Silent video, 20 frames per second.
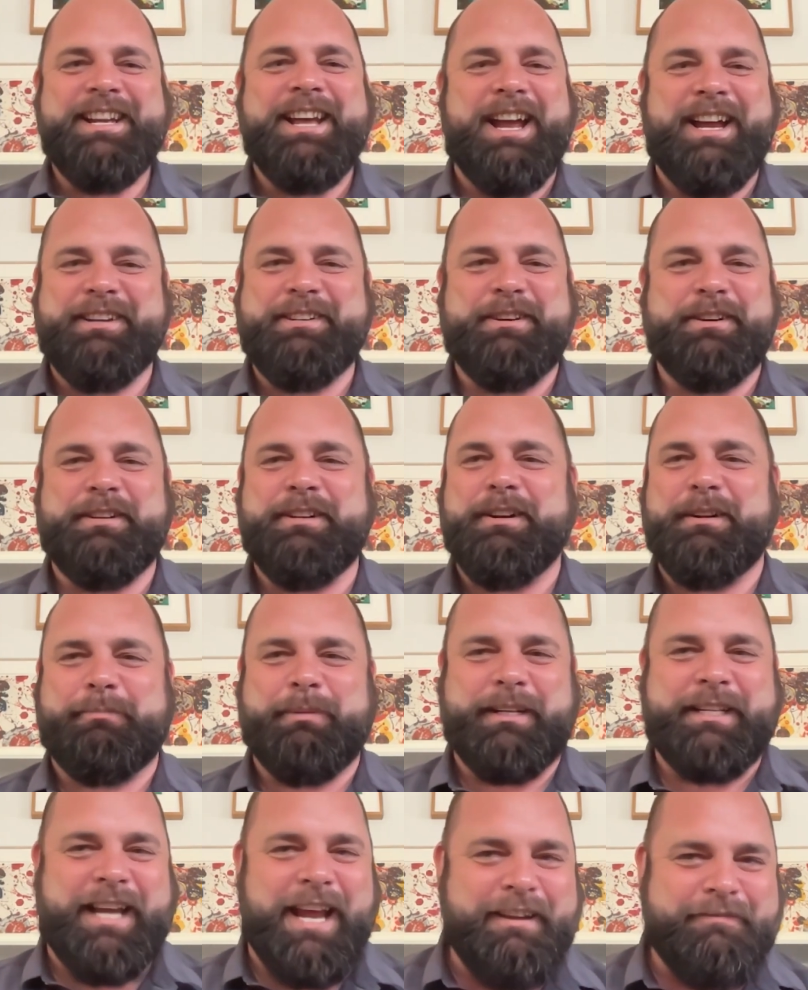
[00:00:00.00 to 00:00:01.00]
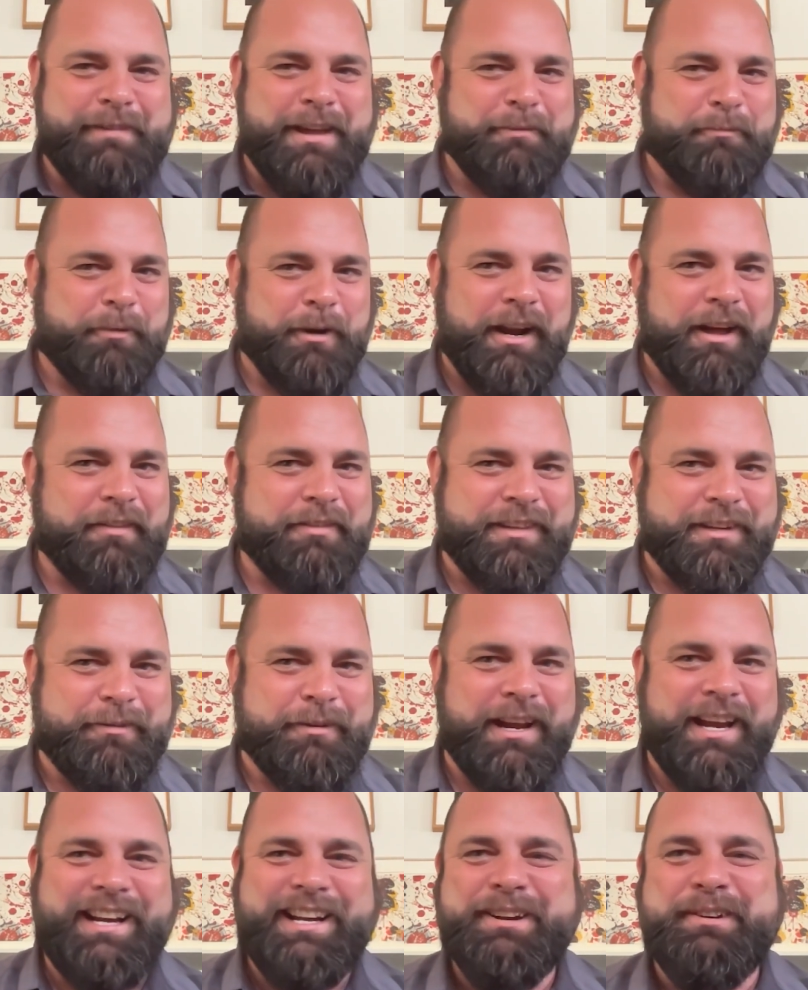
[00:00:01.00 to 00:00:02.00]
But cavemen were healthy,
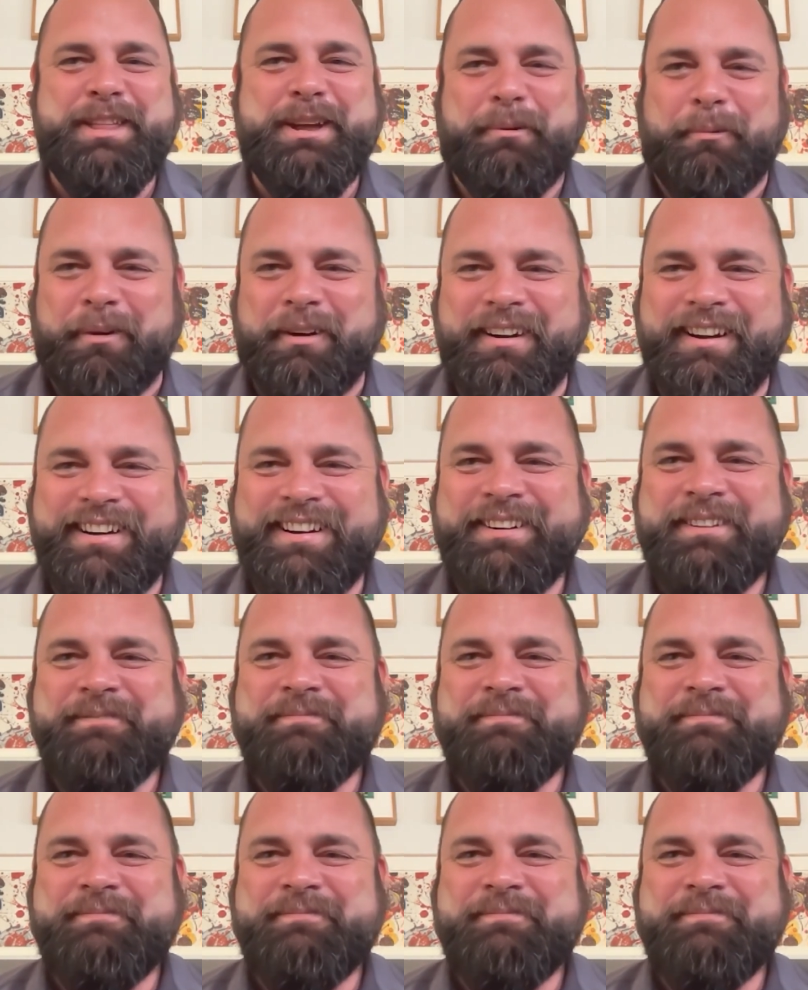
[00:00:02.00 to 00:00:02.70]
right? No, they weren't.